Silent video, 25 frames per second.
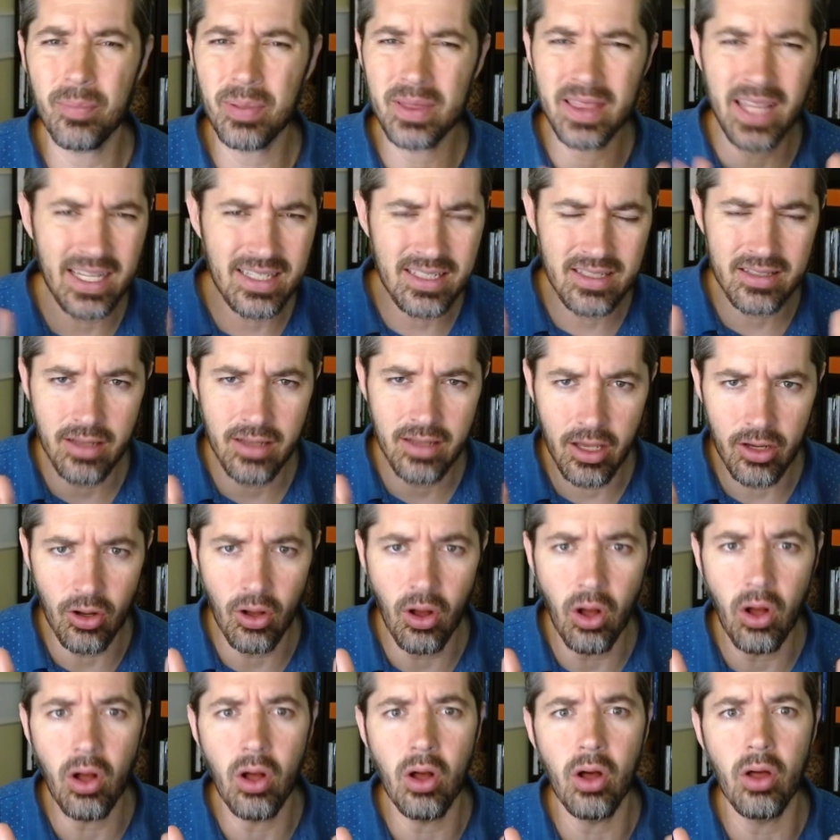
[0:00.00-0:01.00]
But that's not
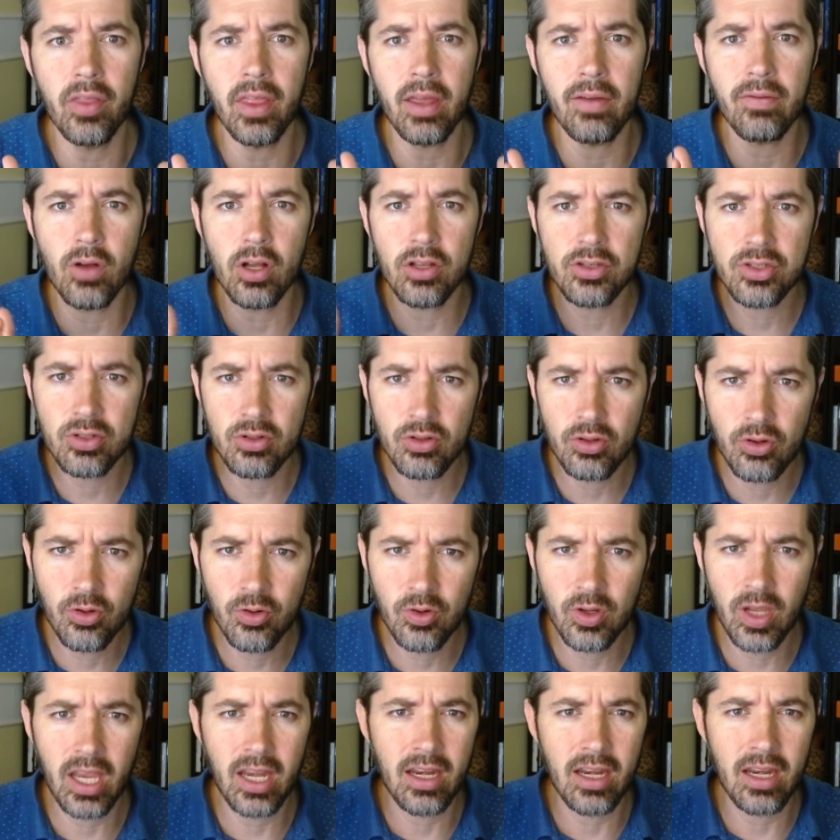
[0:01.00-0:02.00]
all. They've also
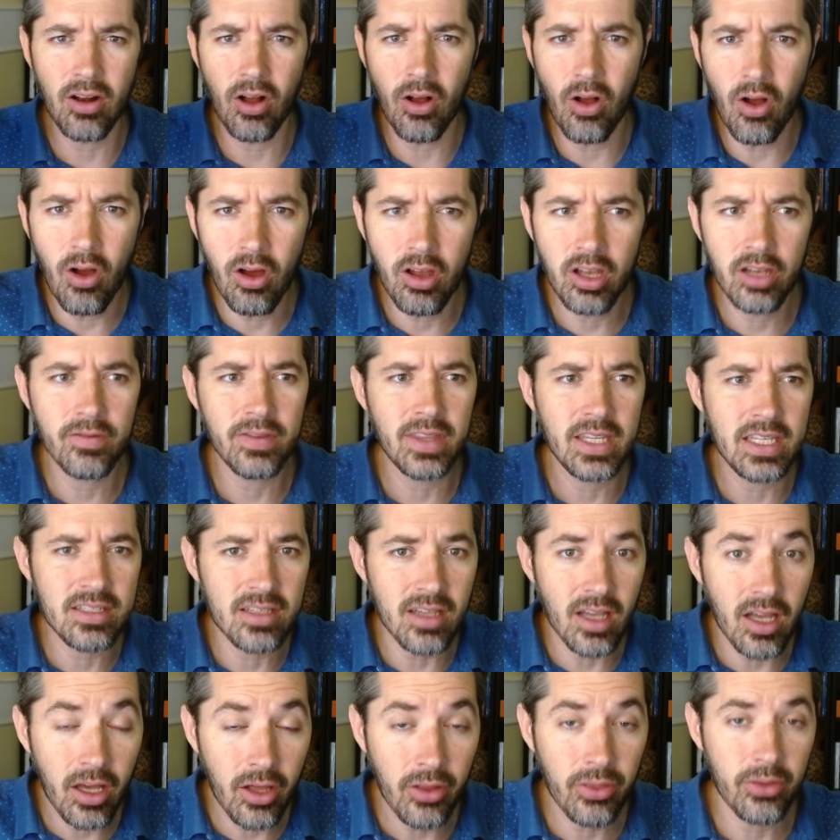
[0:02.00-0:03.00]
created all of
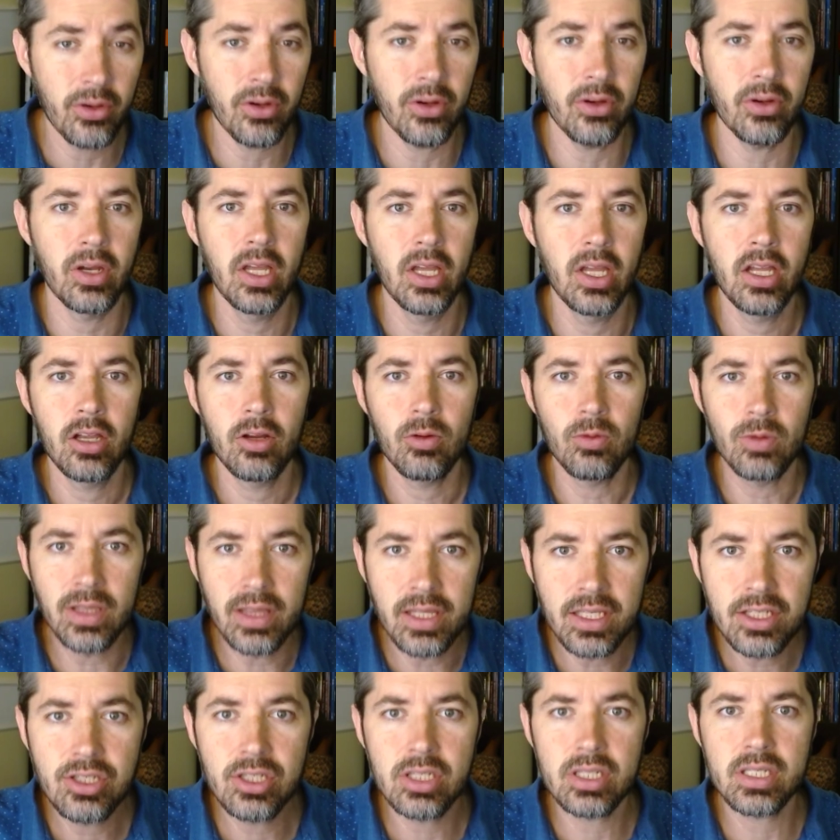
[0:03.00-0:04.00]
these other
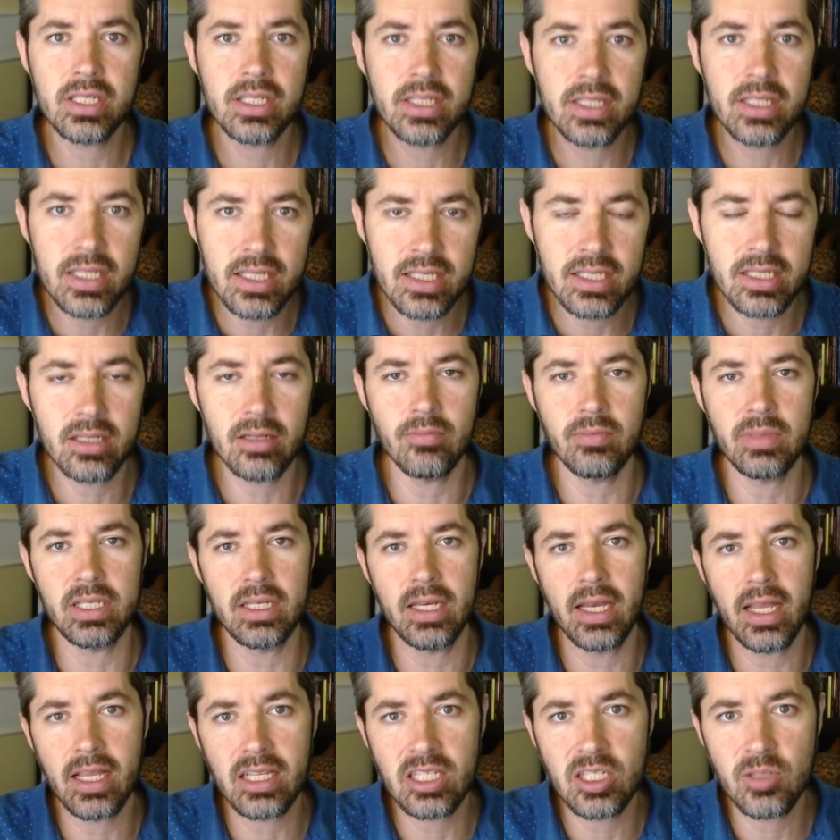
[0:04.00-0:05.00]
religious systems
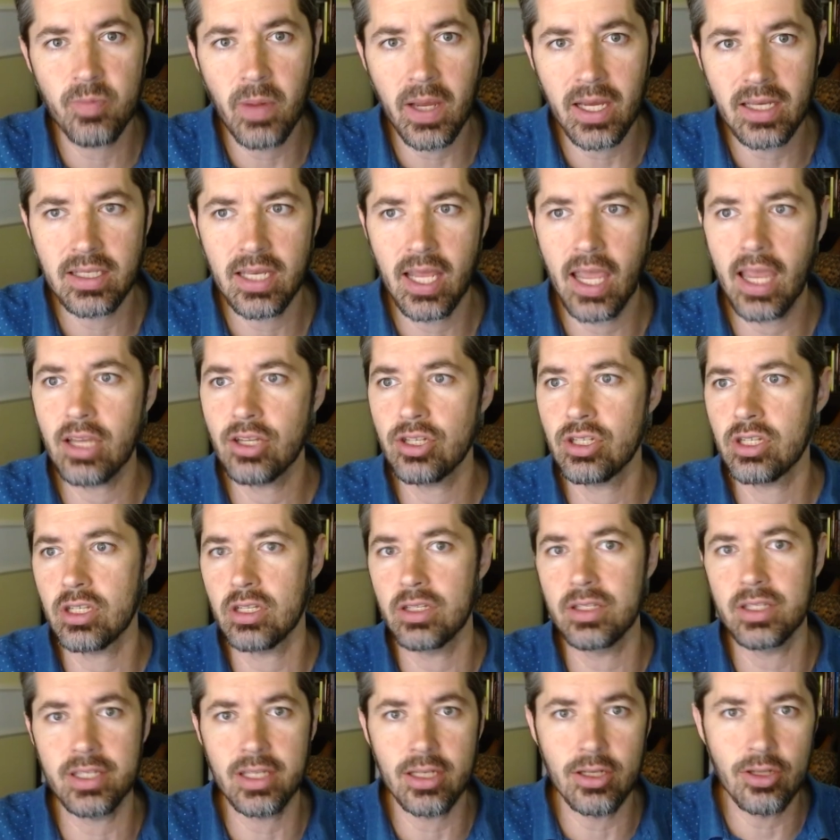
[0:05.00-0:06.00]
and
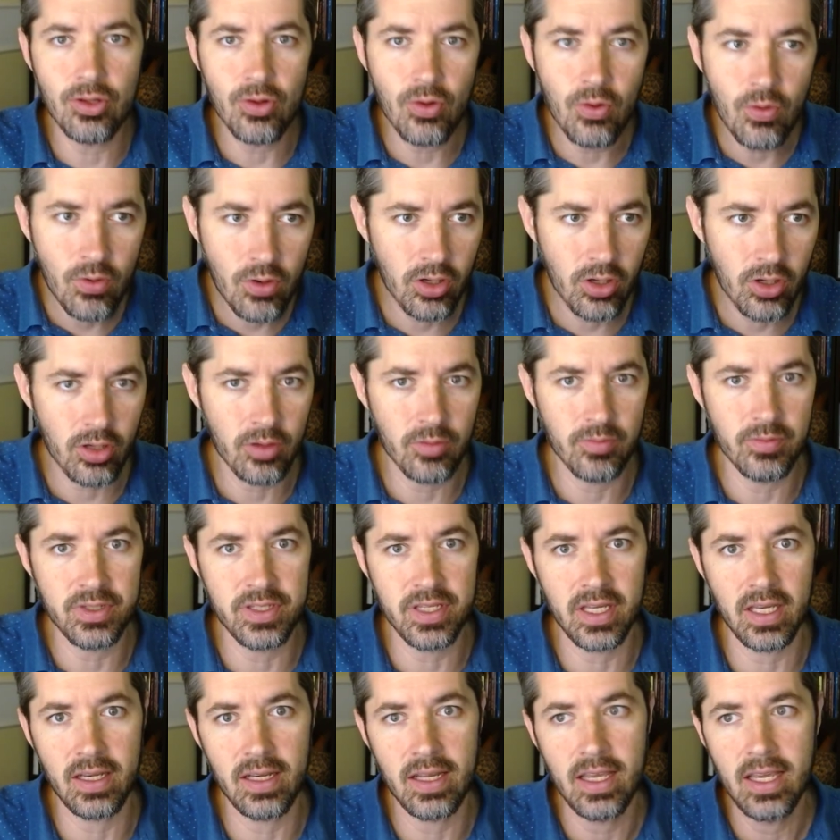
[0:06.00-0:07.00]
expectations and
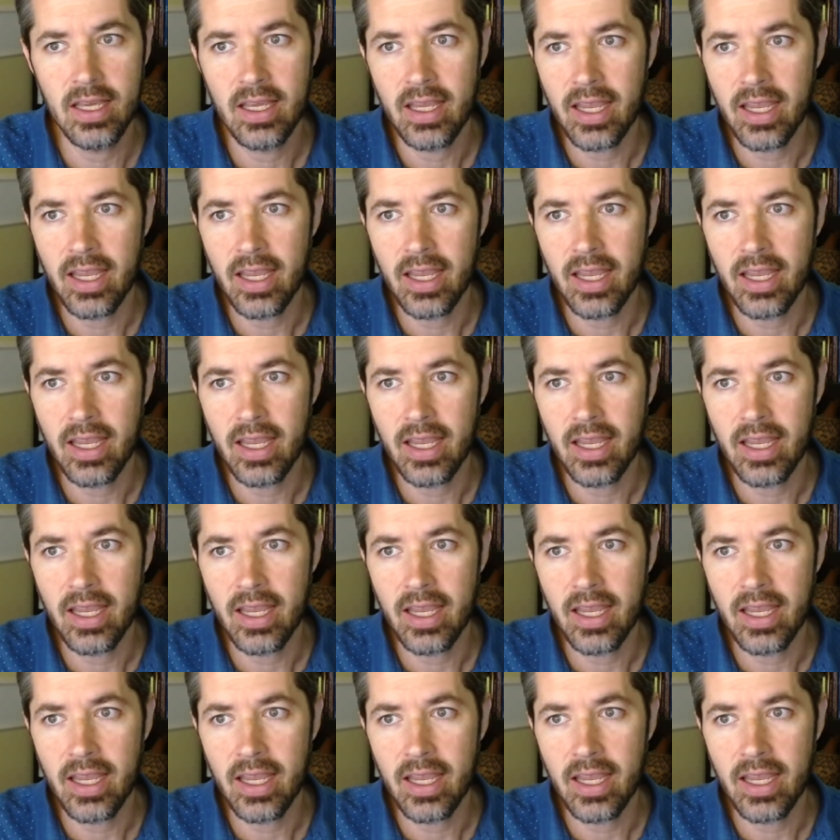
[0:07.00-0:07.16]
norms and